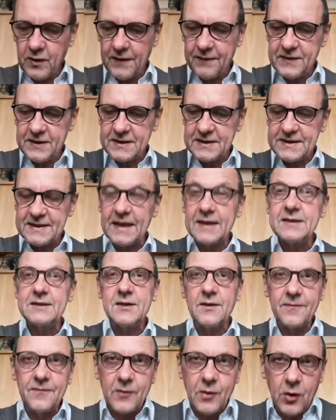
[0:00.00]
have this sense
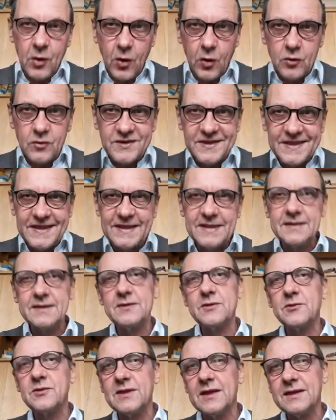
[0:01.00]
of closeness,
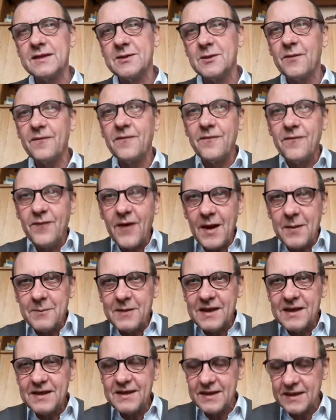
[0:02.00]
to sense of
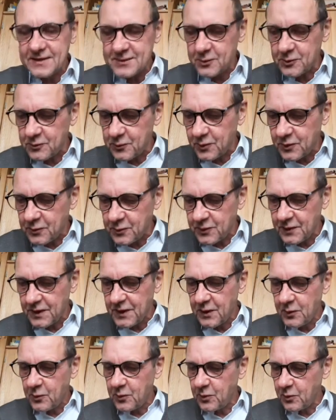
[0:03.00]
family, and so
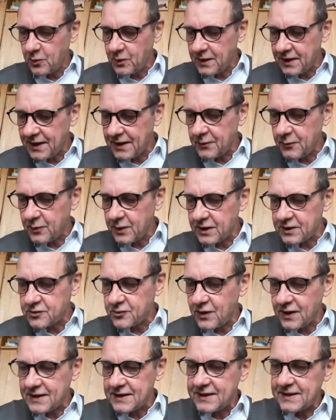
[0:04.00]
we're
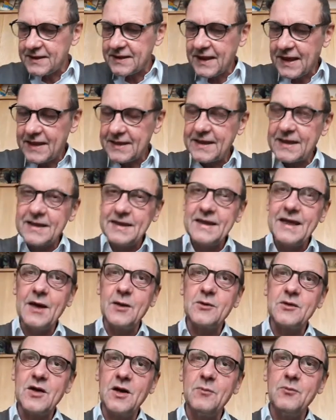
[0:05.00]
attracting that. And the
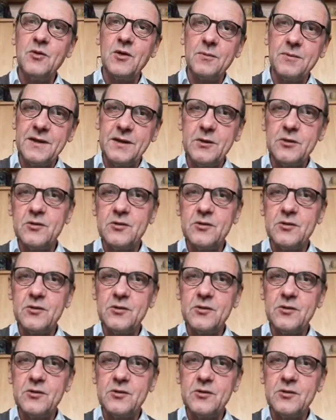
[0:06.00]
outcome will be the